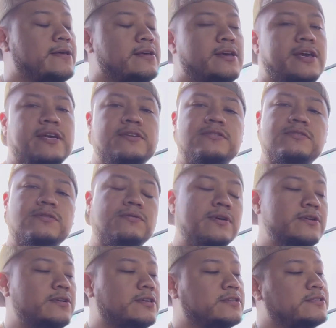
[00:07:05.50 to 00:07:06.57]
Instagram.
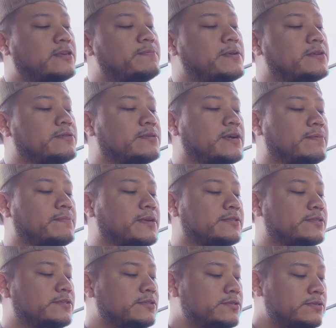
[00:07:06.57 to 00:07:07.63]
You can send me a direct
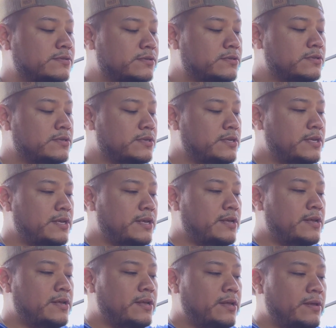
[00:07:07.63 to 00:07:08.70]
message.
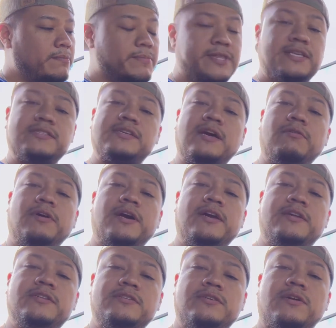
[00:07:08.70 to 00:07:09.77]
But that's how I
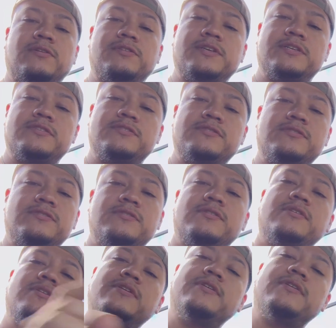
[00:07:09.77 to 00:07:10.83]
install this
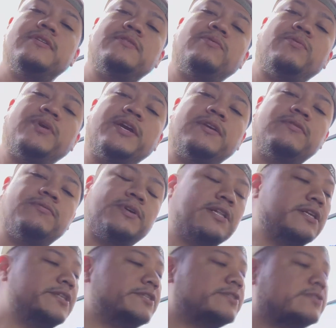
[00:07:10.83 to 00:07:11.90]
quick
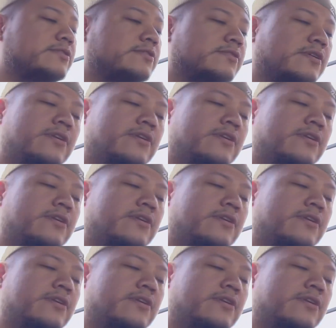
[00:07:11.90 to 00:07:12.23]
release